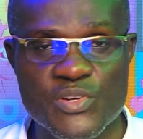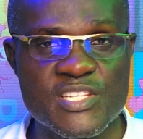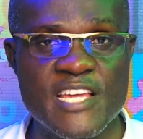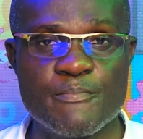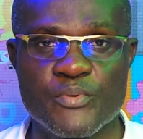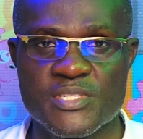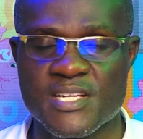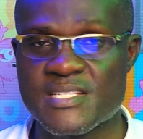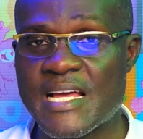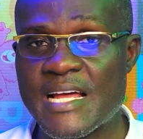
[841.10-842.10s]

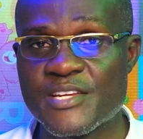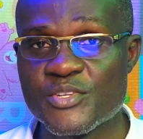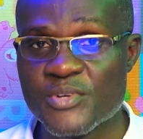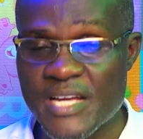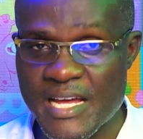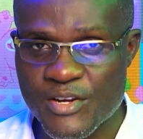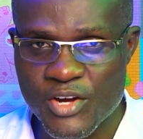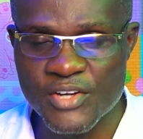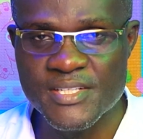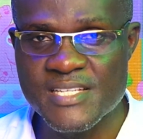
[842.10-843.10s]
impotent. And you can
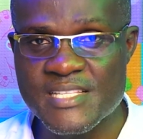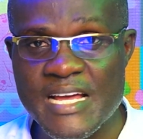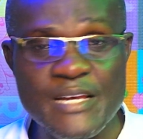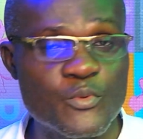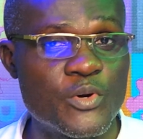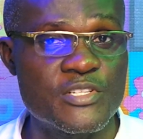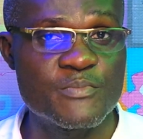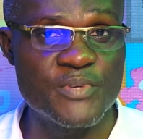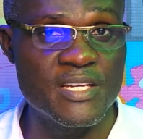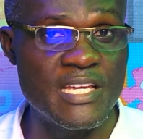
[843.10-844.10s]
understand what
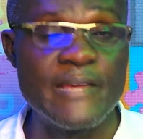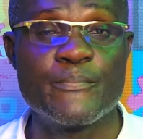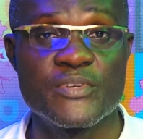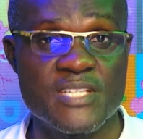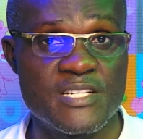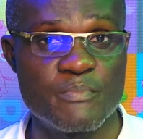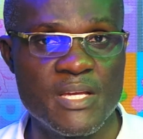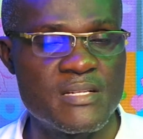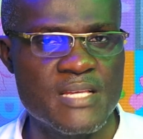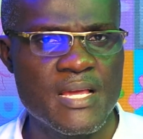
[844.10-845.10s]
being impotent
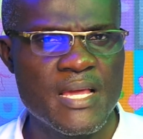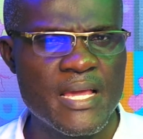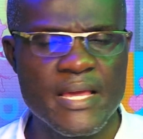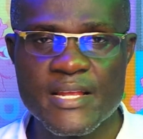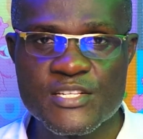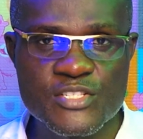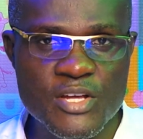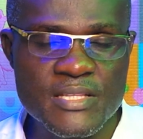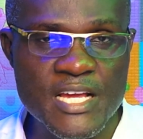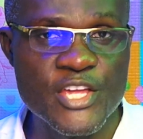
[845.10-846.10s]
means. It is
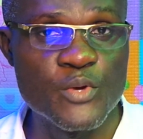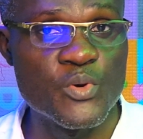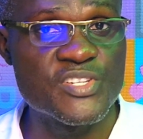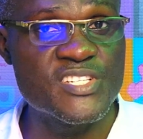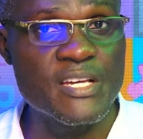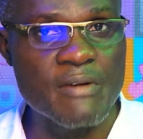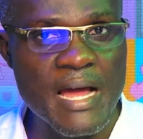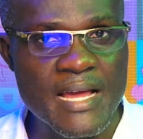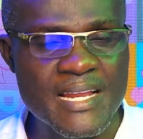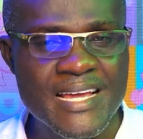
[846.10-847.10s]
not that he was
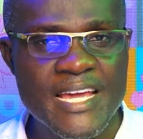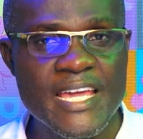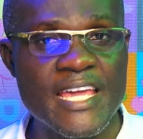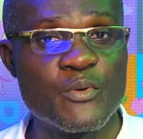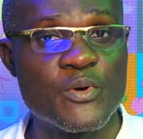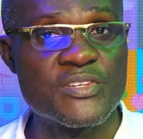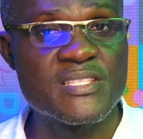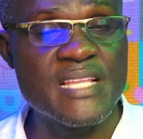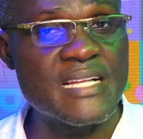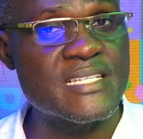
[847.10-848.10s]
sterile. It was
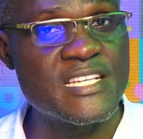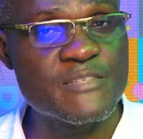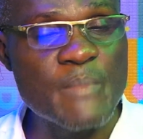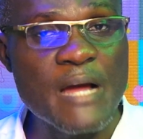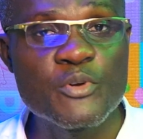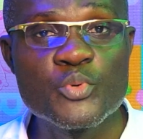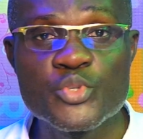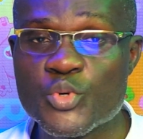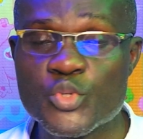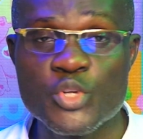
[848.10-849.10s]
that his manhood
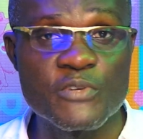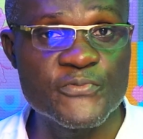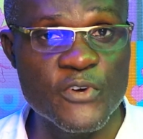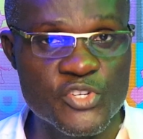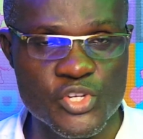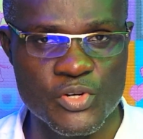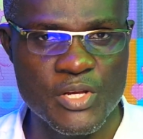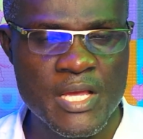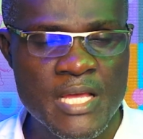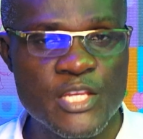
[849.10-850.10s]
could not function.
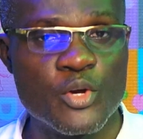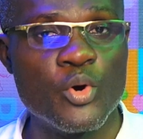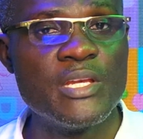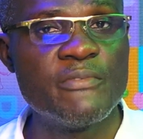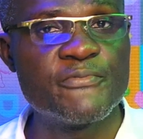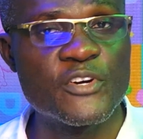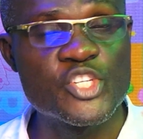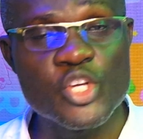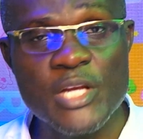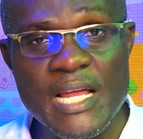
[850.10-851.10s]
The only
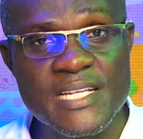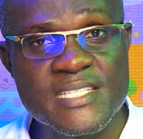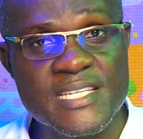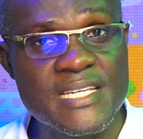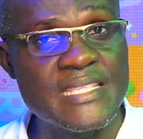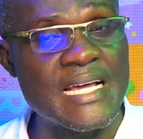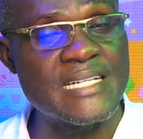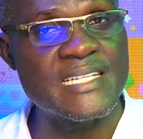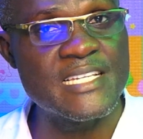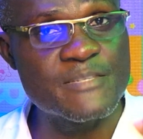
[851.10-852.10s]
functionality that
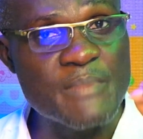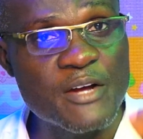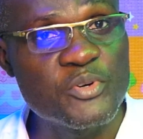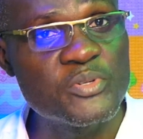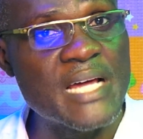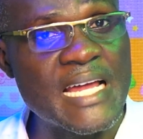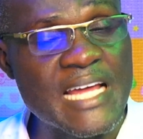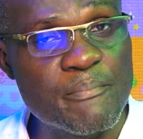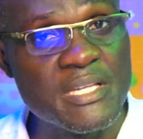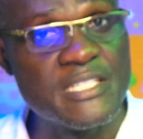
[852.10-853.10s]
his manhood had
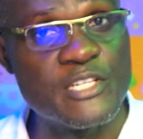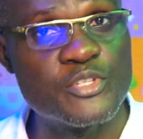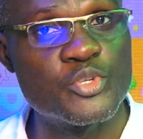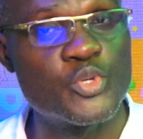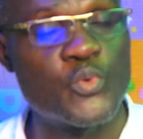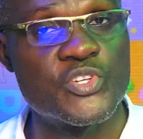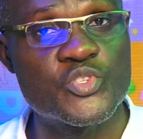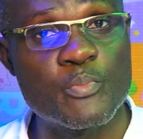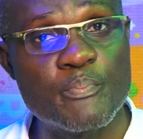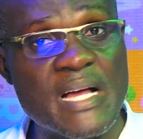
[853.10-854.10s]
ability to do was
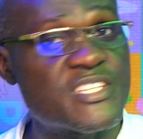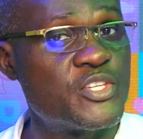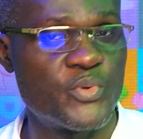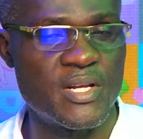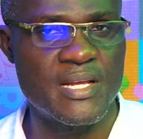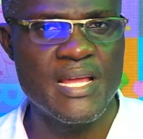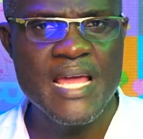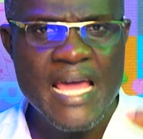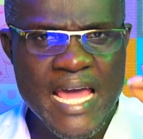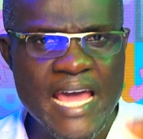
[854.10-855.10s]
to pass urine.
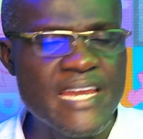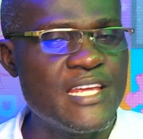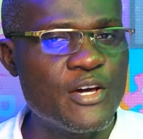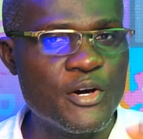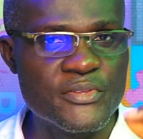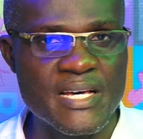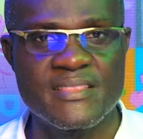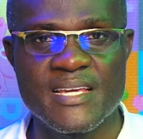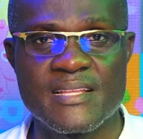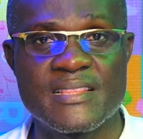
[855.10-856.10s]
Any other
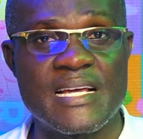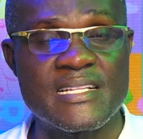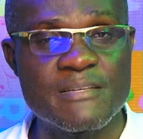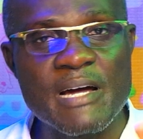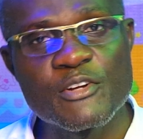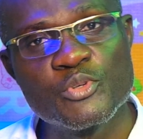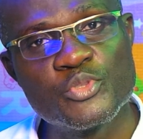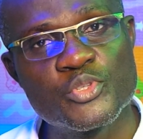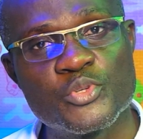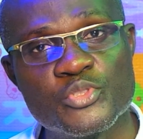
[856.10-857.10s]
thing that the
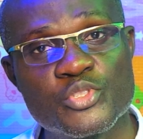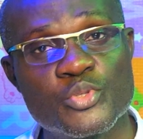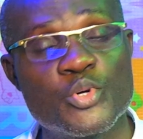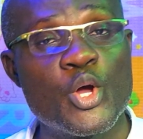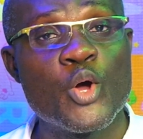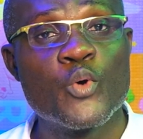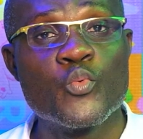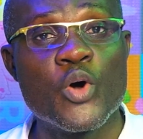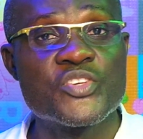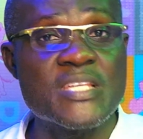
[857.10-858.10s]
manhood could do
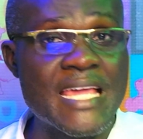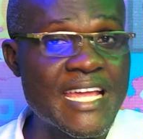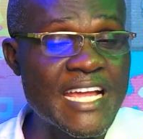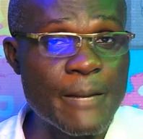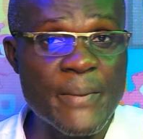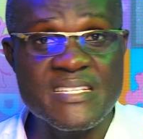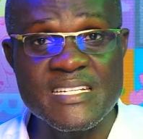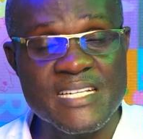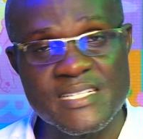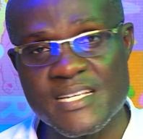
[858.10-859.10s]
was
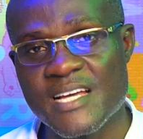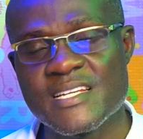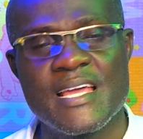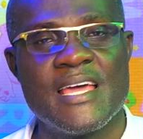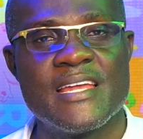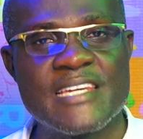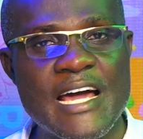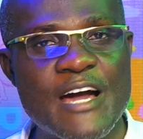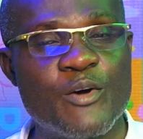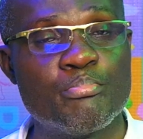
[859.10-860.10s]
incapacitated.
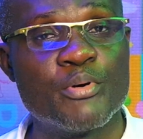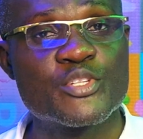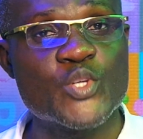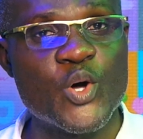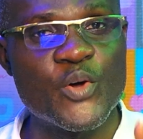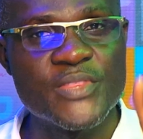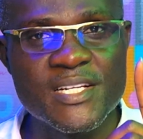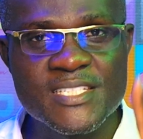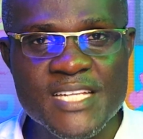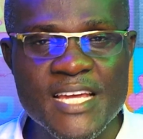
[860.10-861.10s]
Now, but on the
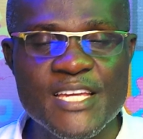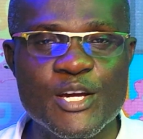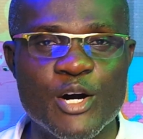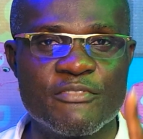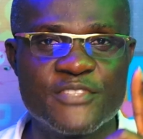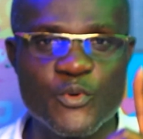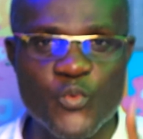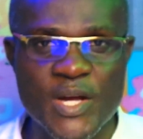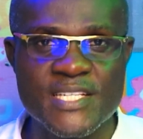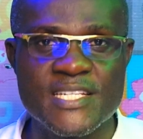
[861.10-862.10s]
day of the
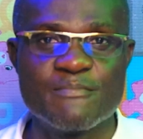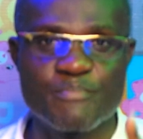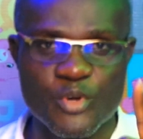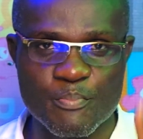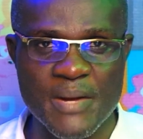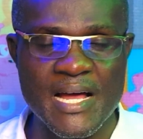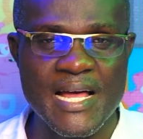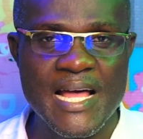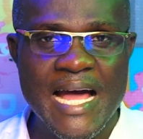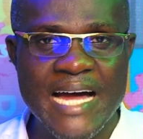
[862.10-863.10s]
wedding proper,
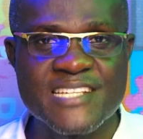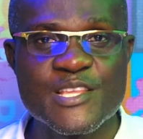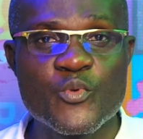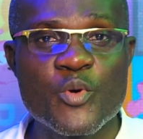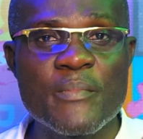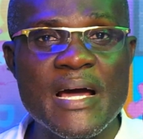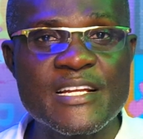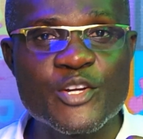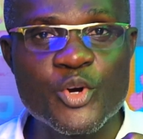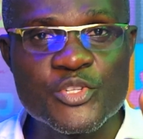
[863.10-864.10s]
as the woman
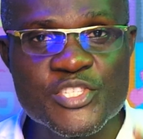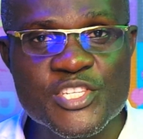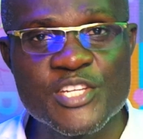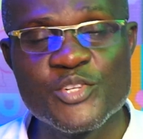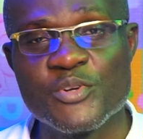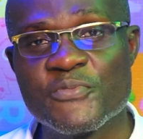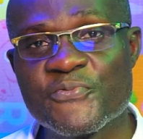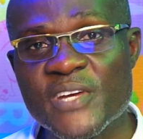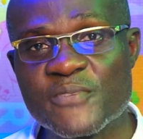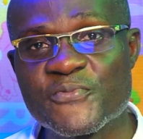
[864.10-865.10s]
continued
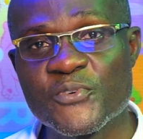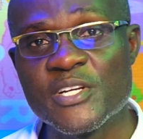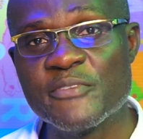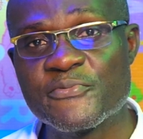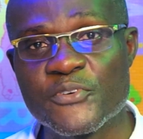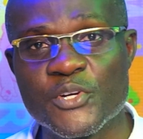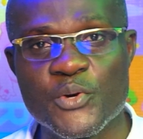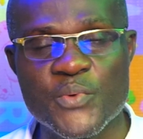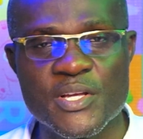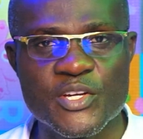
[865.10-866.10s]
faithfully
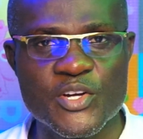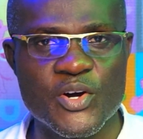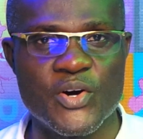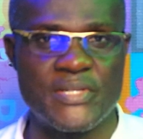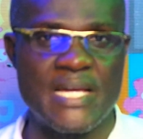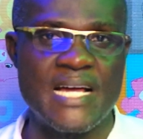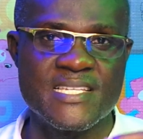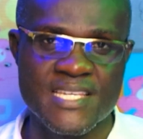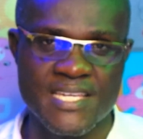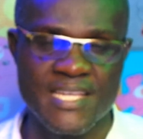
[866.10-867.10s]
following God
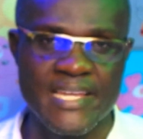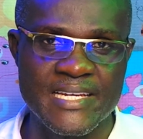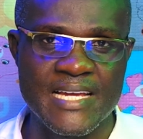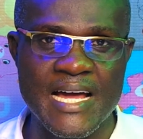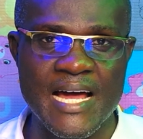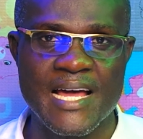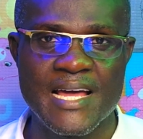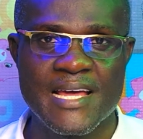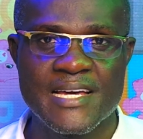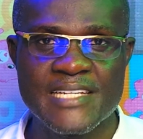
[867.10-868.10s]
as he led her,
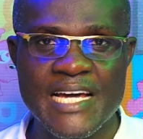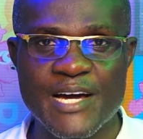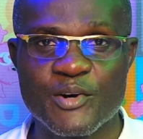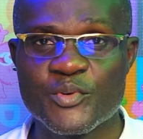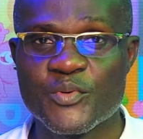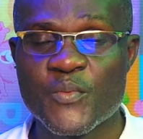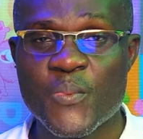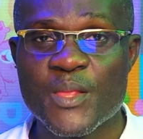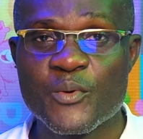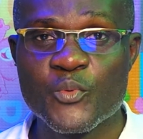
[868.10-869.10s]
now,
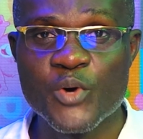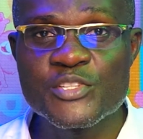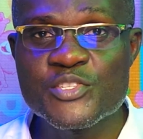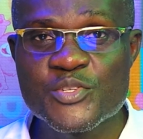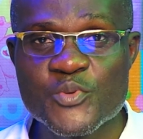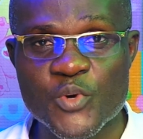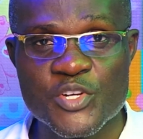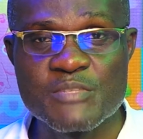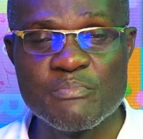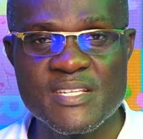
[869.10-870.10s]
what
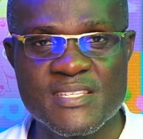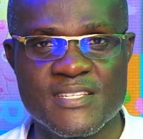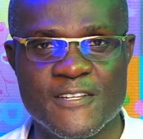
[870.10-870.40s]
was missing